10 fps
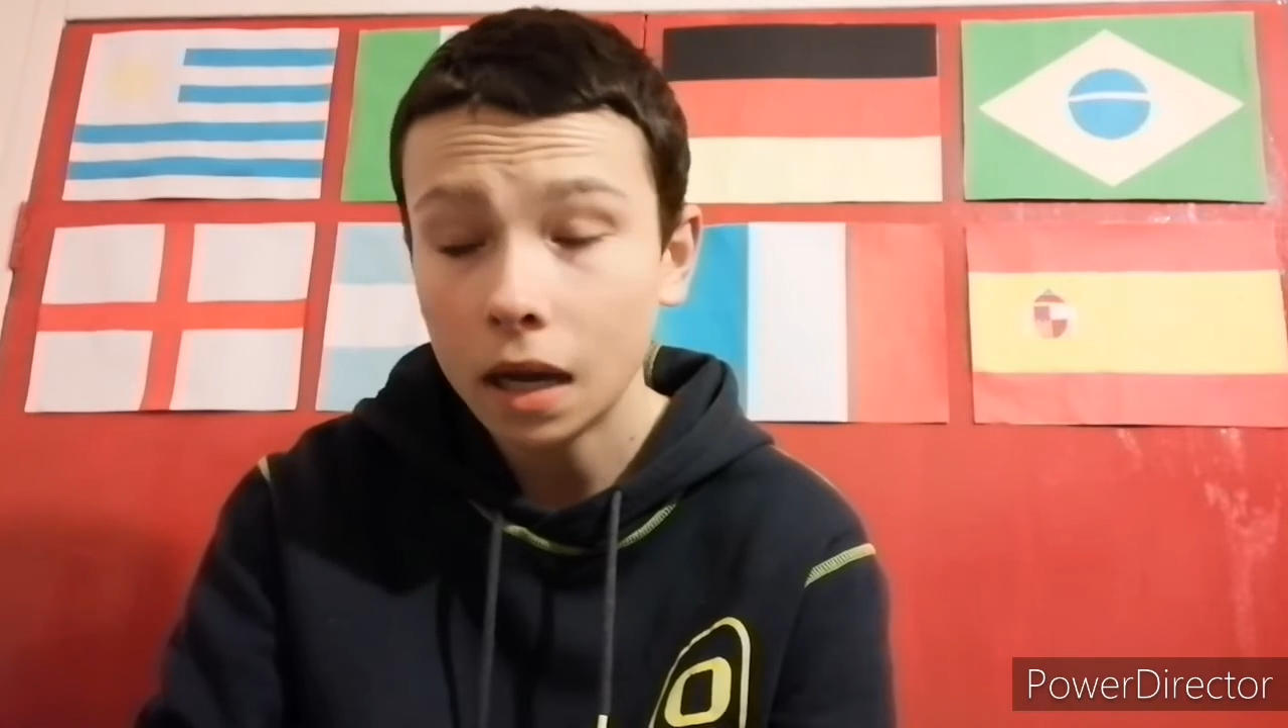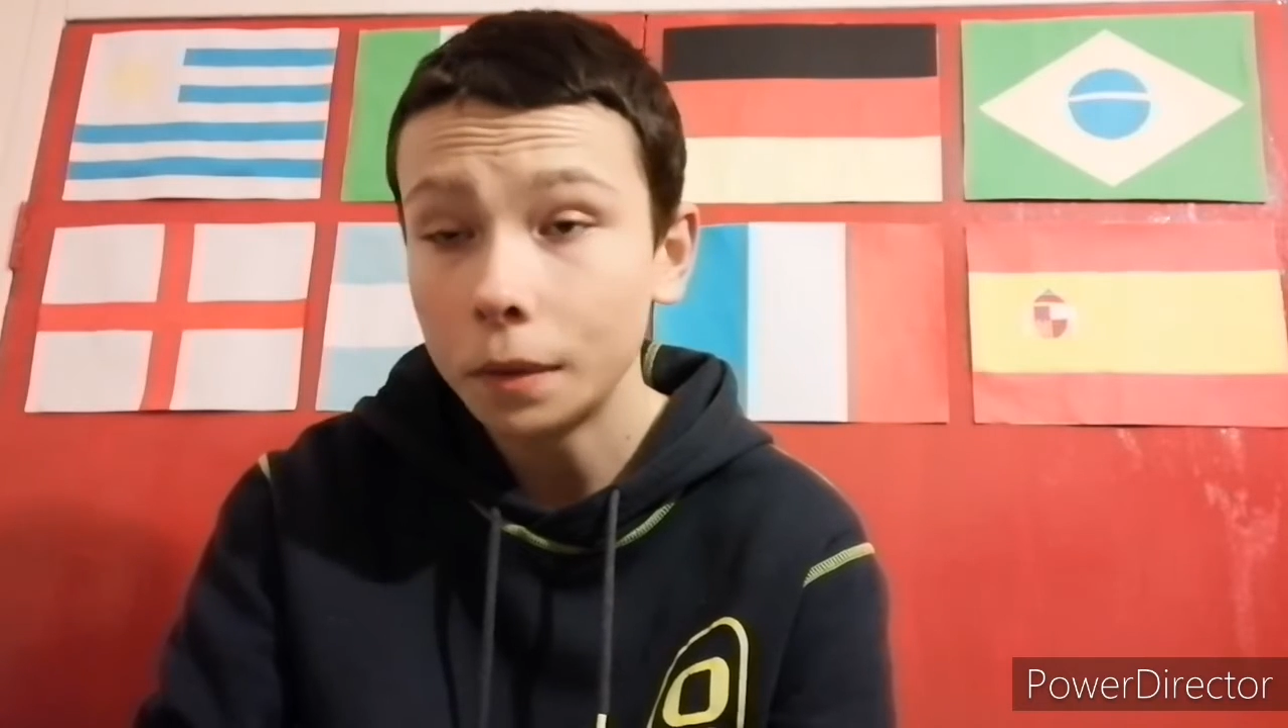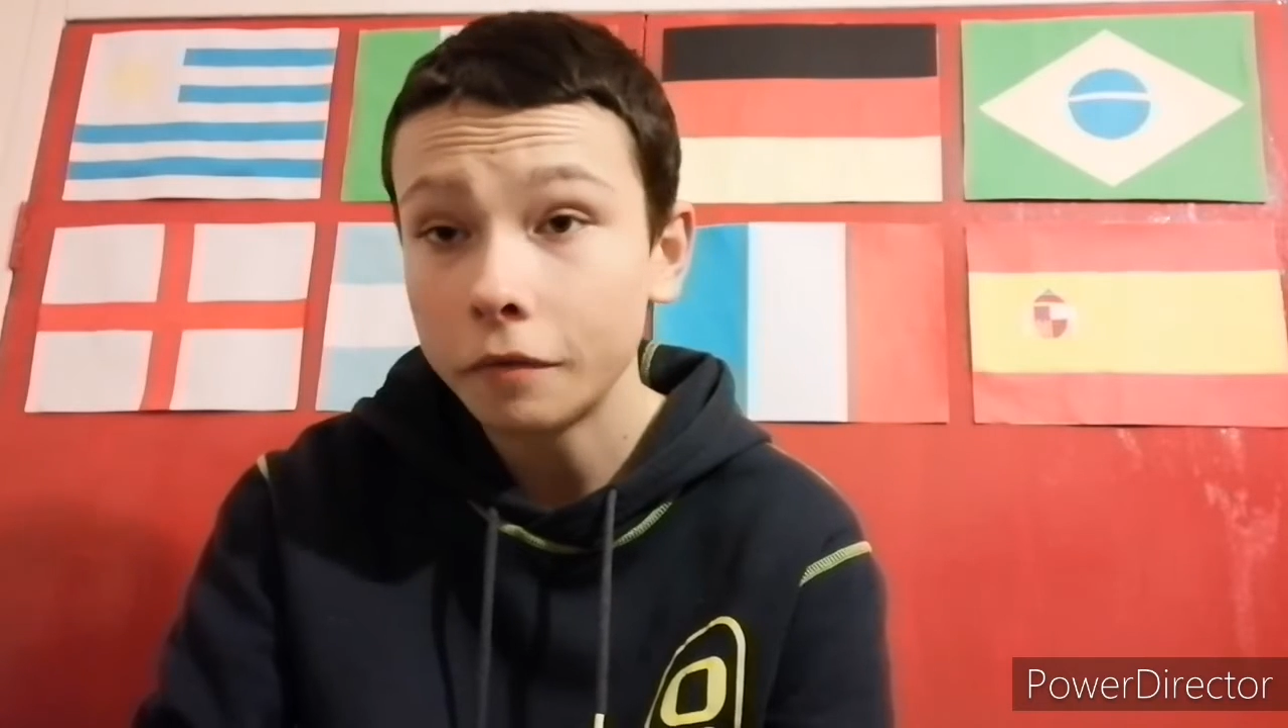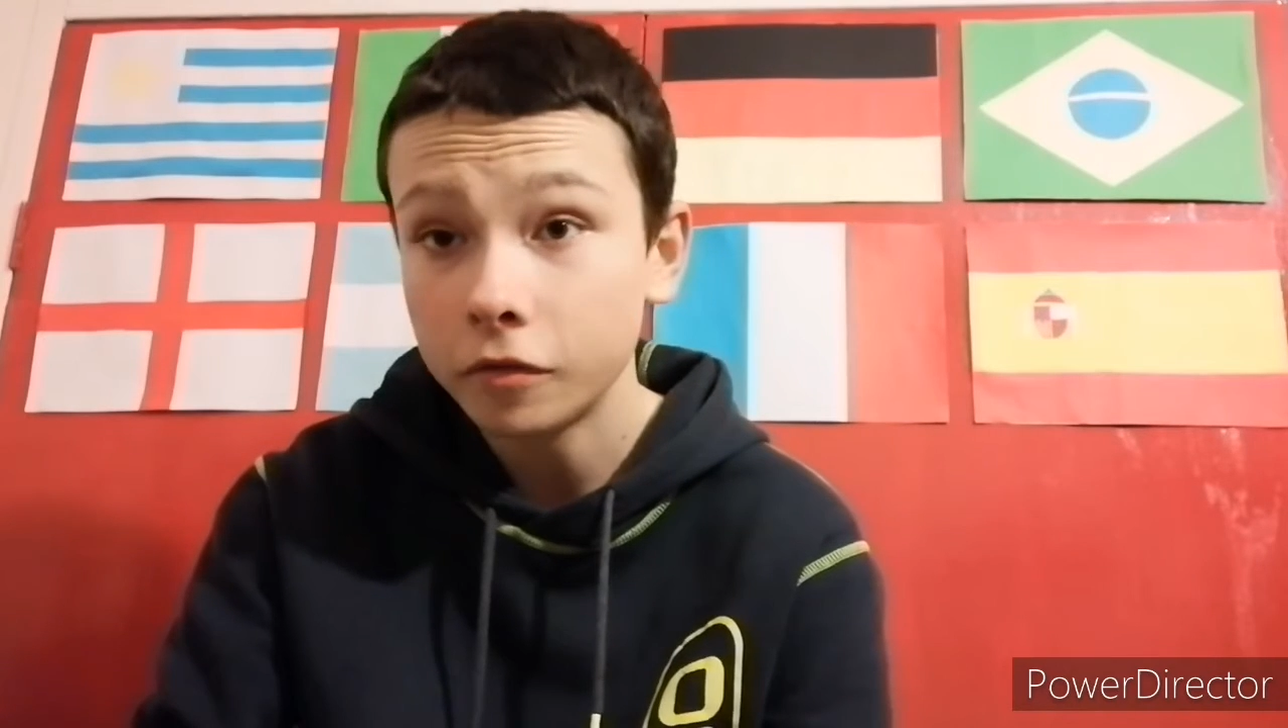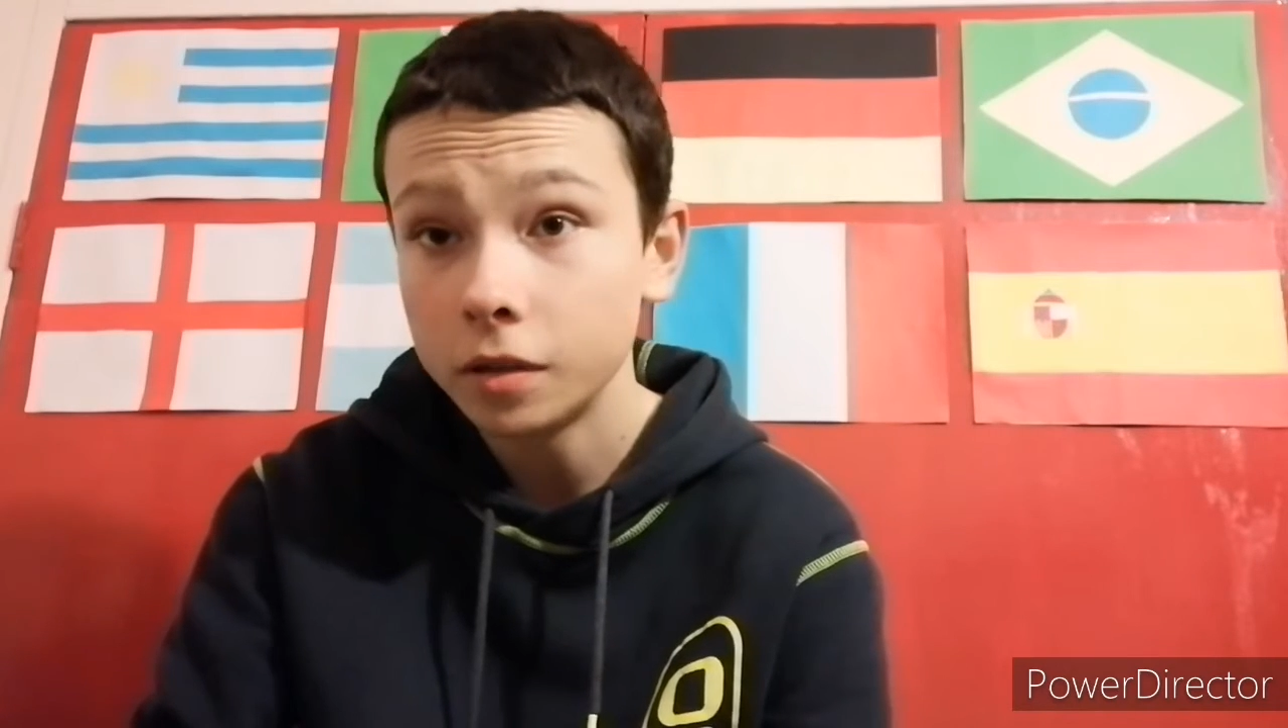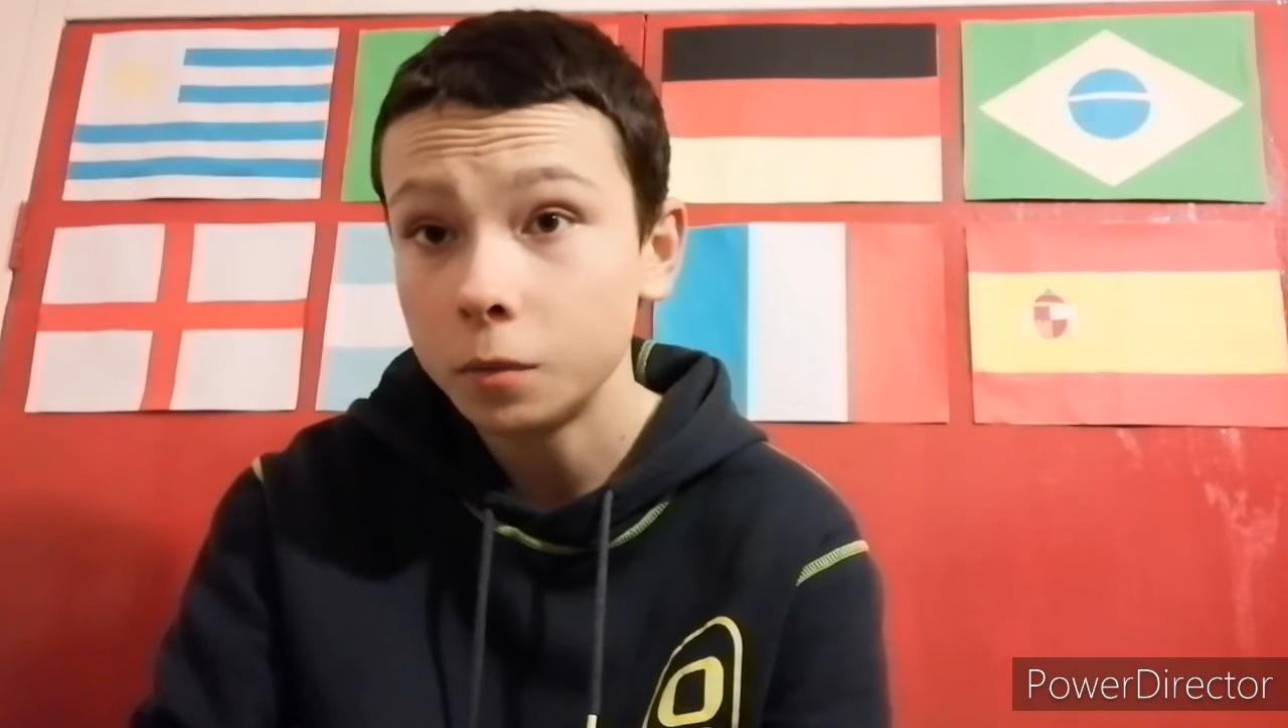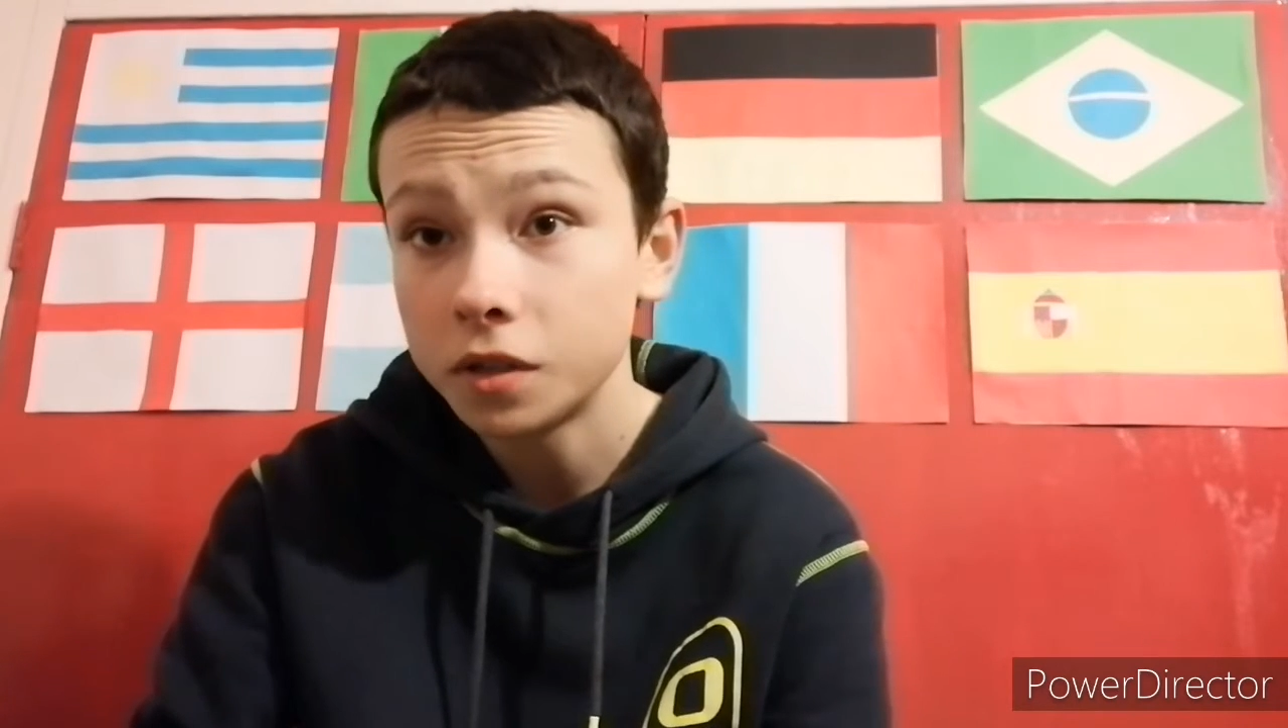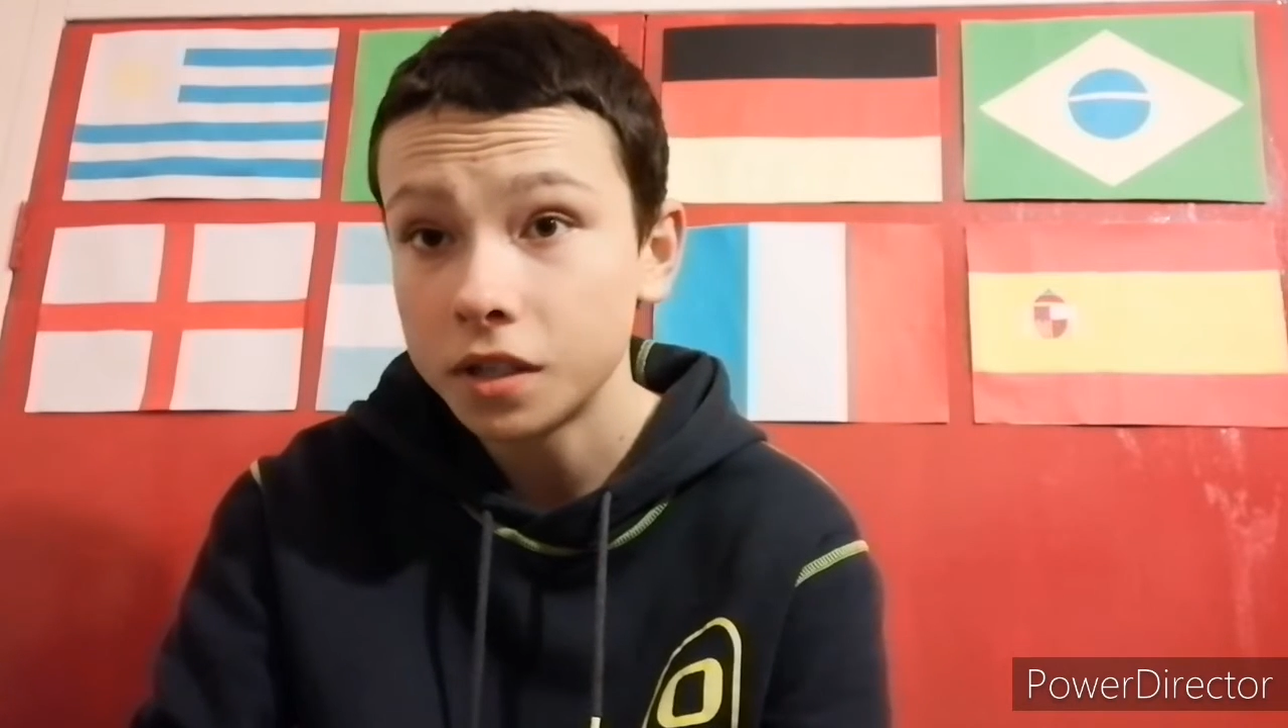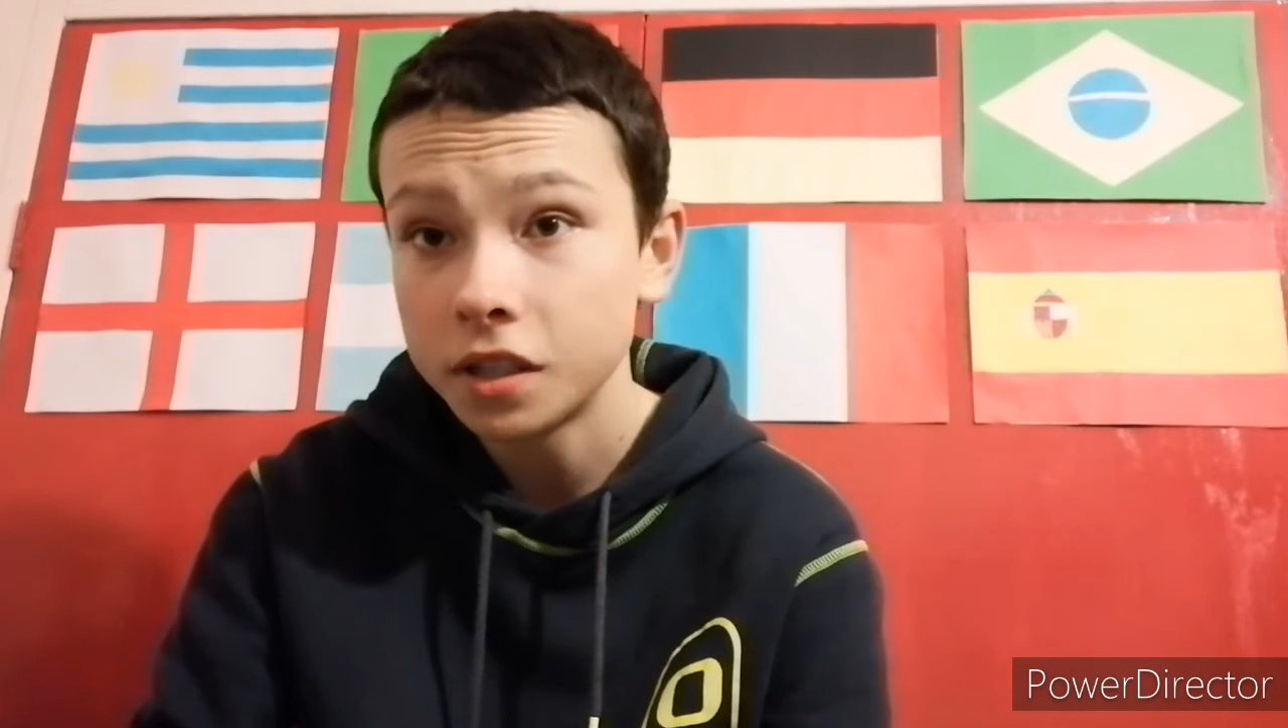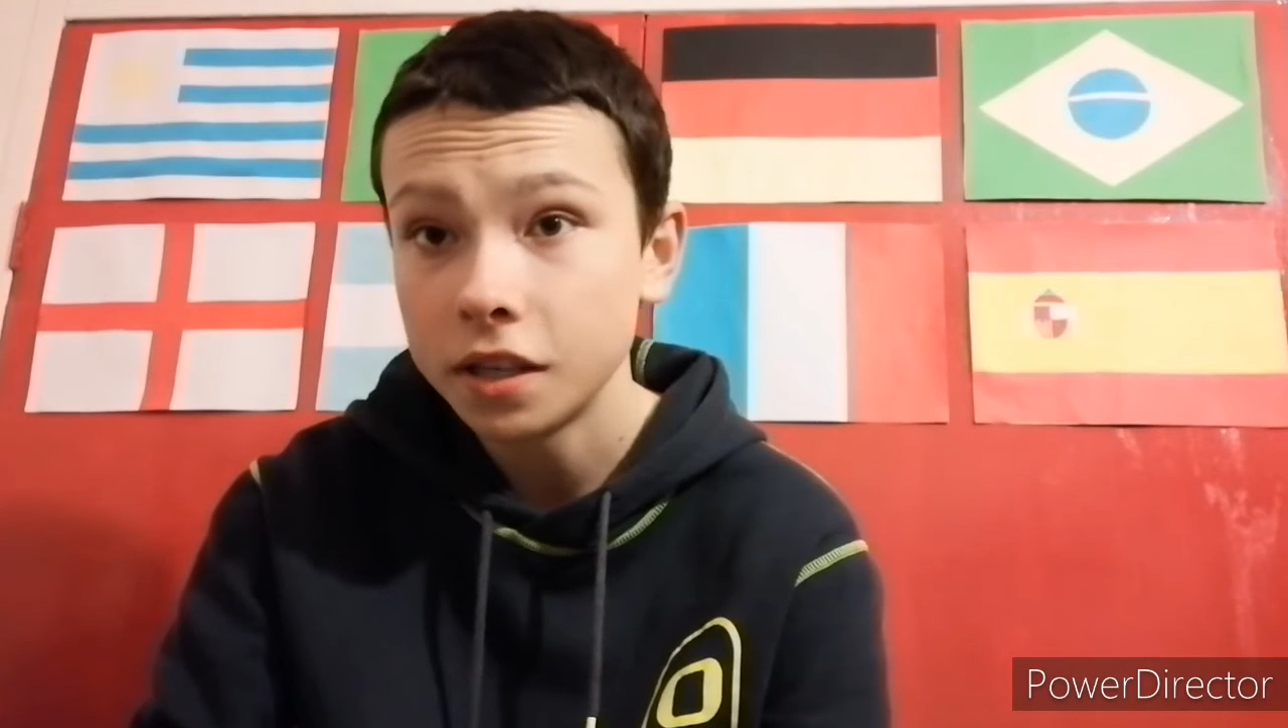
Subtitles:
However, he was the